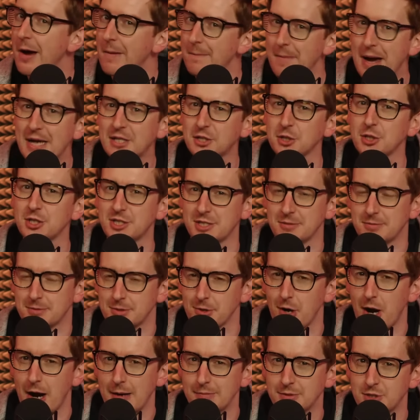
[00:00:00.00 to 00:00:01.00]
make sure you
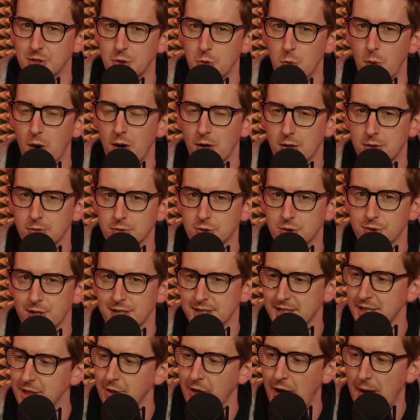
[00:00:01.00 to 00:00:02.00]
subscribe to What Culture
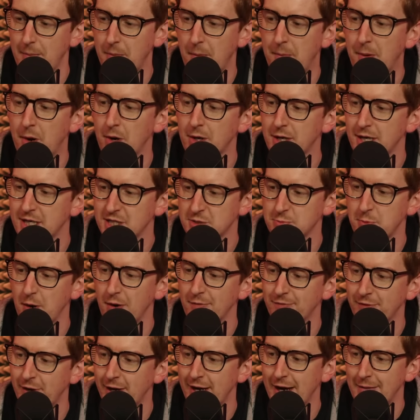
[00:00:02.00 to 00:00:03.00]
Wrestling on Apple Podcasts,
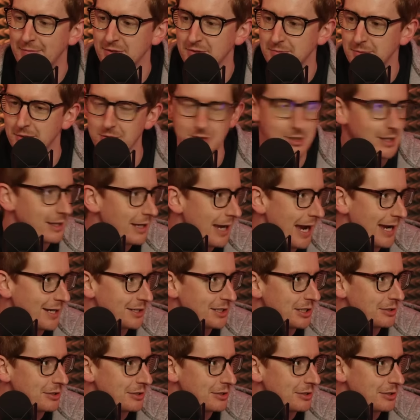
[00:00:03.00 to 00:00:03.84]
Spotify, Amazon Music, and